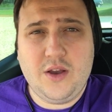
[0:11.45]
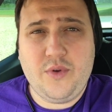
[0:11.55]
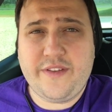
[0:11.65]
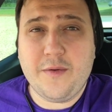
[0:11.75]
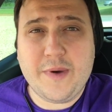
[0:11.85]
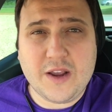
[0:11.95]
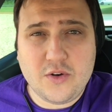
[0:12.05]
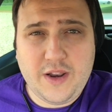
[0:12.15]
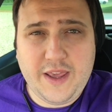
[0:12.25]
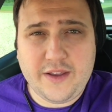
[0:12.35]
with some of my
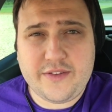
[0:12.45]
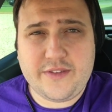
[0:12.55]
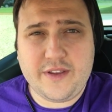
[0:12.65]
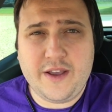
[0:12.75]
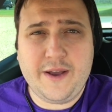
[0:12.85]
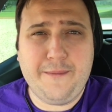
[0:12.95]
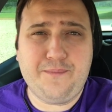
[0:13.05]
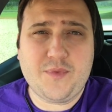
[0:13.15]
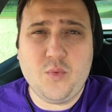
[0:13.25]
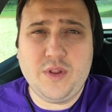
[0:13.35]
colleagues
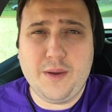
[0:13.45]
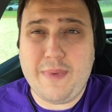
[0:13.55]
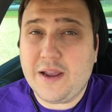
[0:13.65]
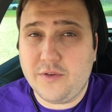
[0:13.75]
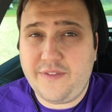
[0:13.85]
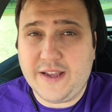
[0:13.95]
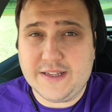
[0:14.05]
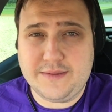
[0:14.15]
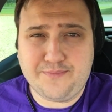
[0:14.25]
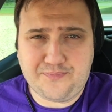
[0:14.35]
with Michael
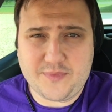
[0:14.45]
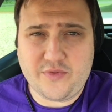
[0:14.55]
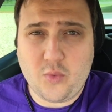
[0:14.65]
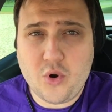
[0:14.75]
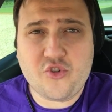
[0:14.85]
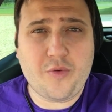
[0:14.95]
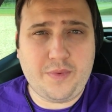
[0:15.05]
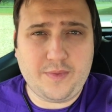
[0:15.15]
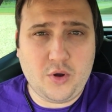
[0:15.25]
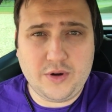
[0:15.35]
Feder. It was a
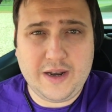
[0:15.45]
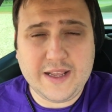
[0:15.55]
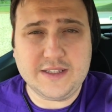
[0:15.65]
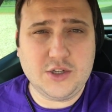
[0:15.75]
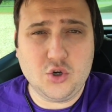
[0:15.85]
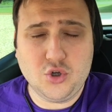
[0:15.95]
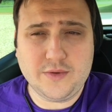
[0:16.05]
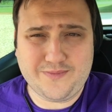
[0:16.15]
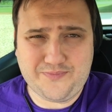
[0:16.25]
workshop on legacy code,